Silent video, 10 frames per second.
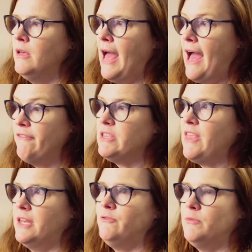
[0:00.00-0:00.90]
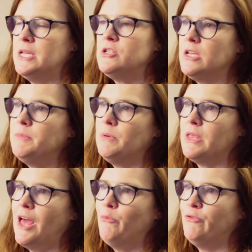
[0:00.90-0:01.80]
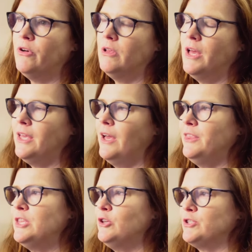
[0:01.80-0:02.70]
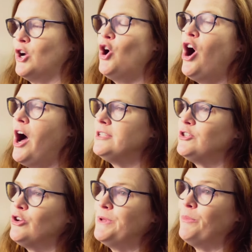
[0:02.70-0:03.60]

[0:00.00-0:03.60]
having that information can be really helpful. I, I think there's a cost, there could be a